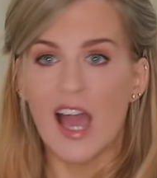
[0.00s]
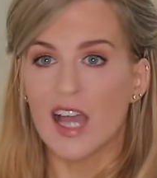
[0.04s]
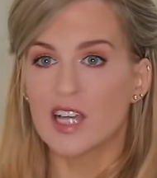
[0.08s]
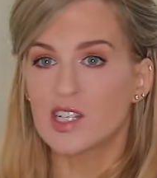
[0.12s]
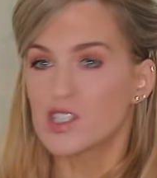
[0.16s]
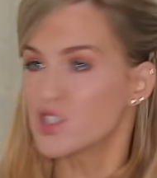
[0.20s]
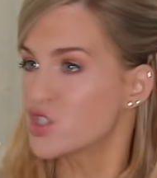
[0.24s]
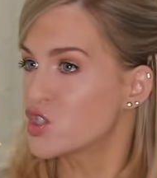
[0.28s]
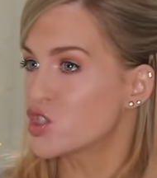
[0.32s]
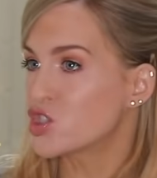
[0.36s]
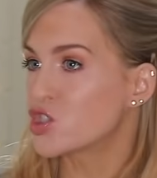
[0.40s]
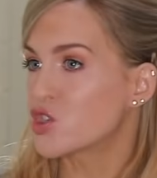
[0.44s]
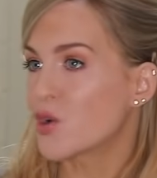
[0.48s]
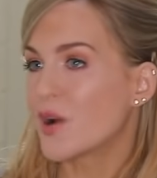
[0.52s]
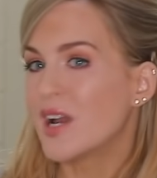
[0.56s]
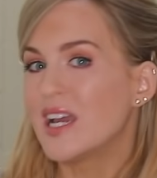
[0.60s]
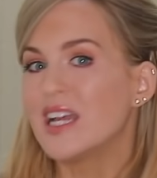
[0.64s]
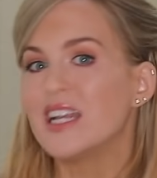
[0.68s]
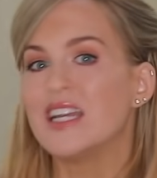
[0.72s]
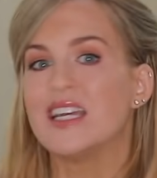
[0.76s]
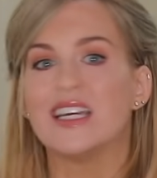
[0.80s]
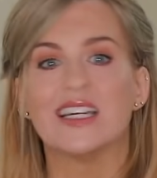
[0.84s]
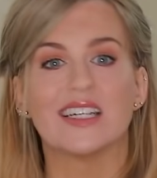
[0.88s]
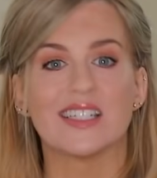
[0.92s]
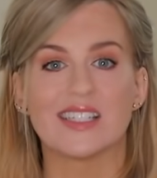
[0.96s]

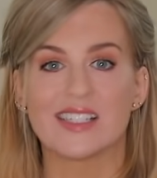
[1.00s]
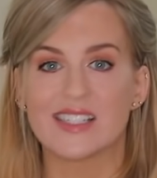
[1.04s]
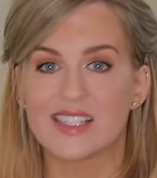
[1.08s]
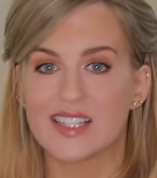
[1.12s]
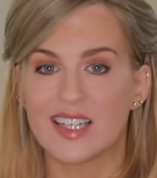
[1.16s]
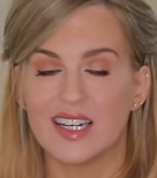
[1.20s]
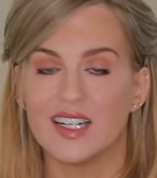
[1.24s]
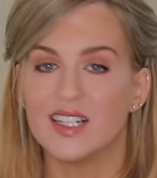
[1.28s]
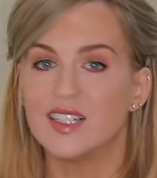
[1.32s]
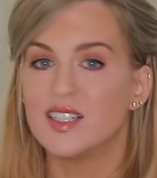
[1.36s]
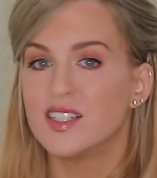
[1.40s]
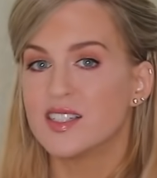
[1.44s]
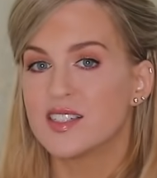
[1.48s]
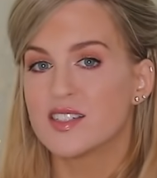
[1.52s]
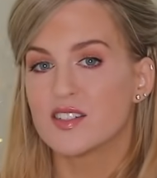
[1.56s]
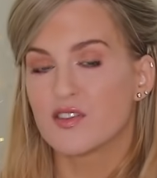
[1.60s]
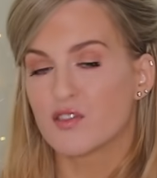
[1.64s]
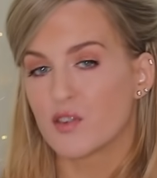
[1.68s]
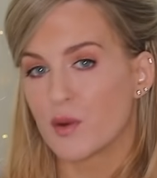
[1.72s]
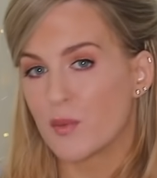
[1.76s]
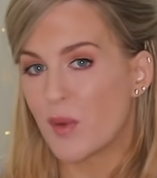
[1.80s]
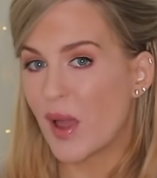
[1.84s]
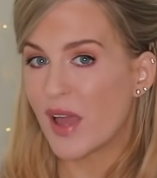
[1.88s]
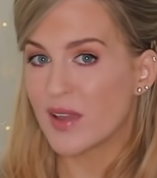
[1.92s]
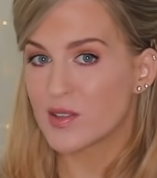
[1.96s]
extraneous skills
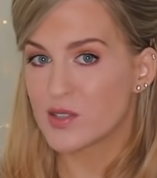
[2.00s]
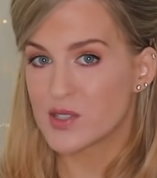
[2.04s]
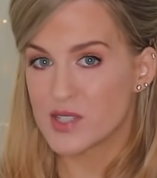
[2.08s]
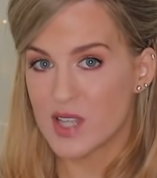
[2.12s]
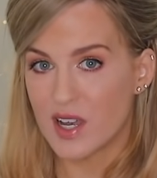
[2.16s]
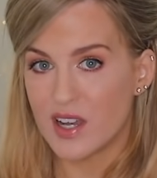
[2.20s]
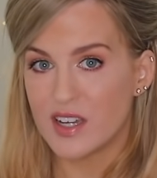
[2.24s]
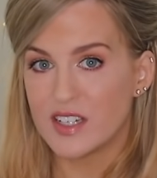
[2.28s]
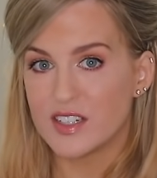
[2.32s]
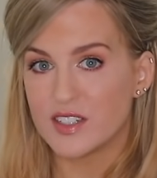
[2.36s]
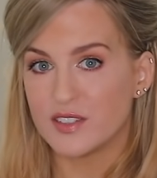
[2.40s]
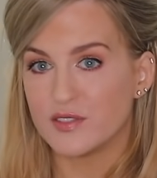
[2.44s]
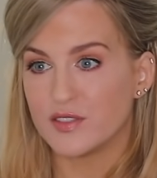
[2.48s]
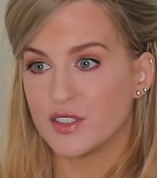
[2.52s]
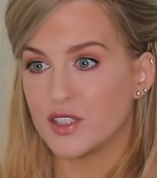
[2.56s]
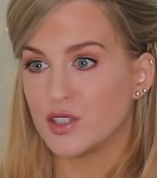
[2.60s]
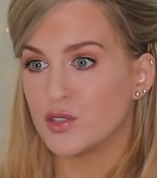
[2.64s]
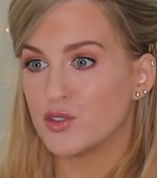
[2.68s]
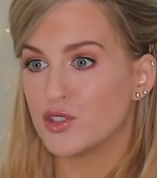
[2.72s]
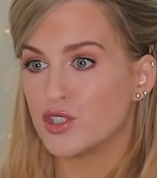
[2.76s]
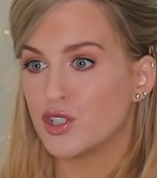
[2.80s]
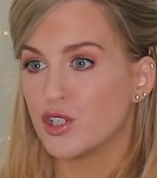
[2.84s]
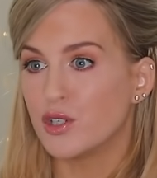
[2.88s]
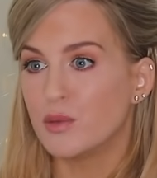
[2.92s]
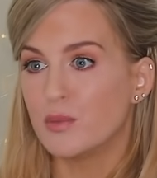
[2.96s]
from outside of
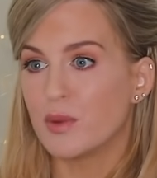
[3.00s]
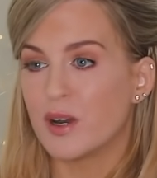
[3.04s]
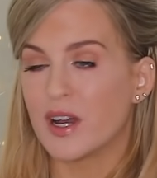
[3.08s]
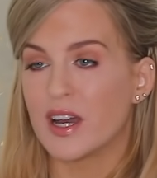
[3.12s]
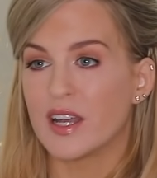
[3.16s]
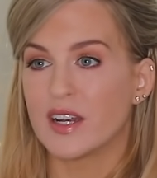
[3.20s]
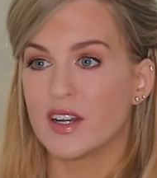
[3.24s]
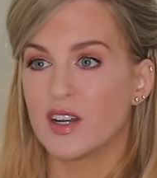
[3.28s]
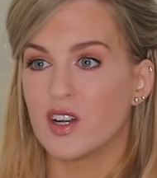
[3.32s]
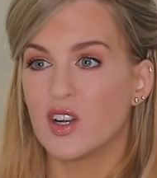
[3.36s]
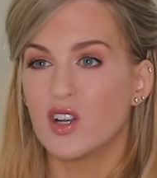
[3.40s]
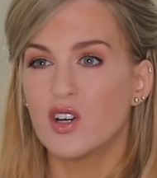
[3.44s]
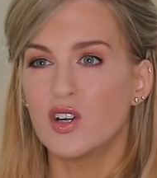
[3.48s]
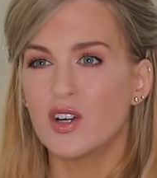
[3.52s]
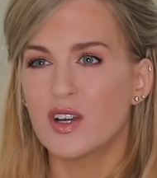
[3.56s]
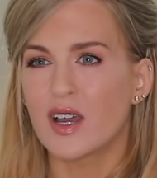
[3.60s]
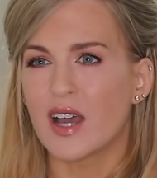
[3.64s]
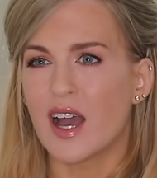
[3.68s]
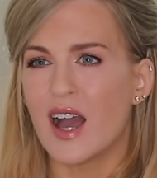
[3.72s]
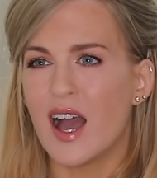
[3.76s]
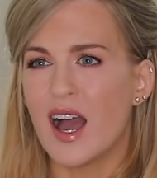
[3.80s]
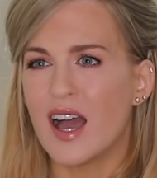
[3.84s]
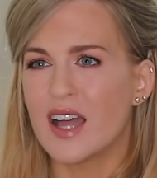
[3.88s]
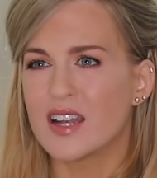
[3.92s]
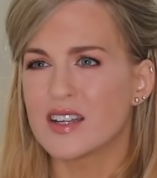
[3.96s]
YouTube and look
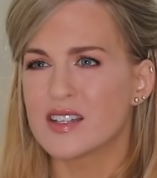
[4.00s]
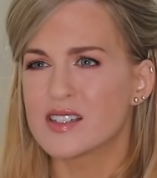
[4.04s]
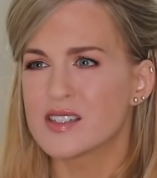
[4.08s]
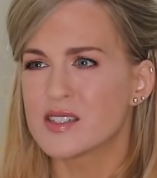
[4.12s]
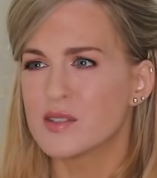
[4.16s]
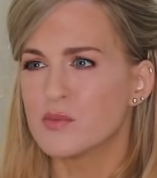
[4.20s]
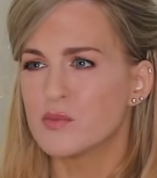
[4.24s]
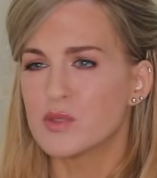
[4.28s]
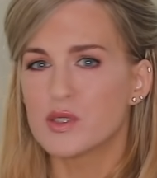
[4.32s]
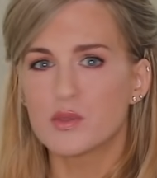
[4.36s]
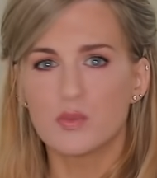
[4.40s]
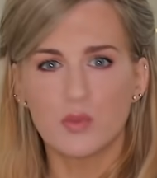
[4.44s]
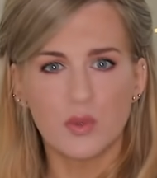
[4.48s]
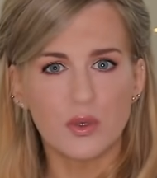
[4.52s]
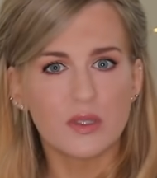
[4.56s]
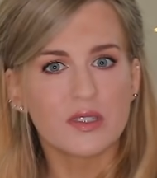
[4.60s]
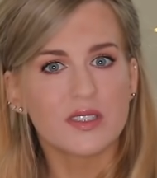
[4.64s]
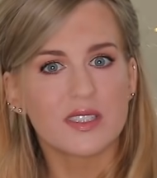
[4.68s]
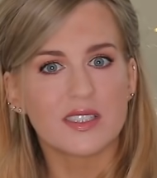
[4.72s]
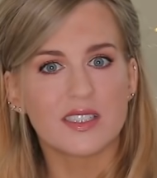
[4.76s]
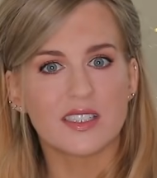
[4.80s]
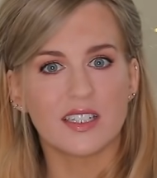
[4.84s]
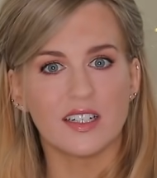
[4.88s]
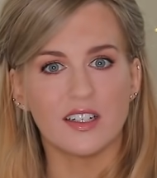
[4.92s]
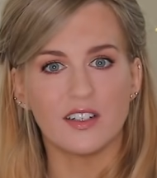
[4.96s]
at some
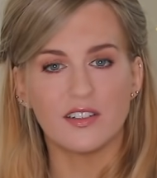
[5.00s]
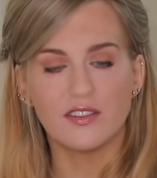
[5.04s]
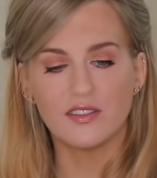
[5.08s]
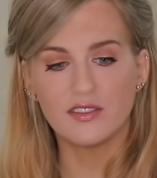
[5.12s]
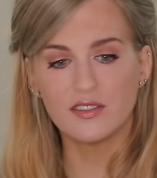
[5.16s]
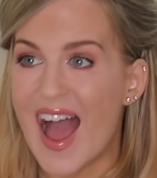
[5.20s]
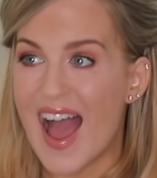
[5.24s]
sports stuff.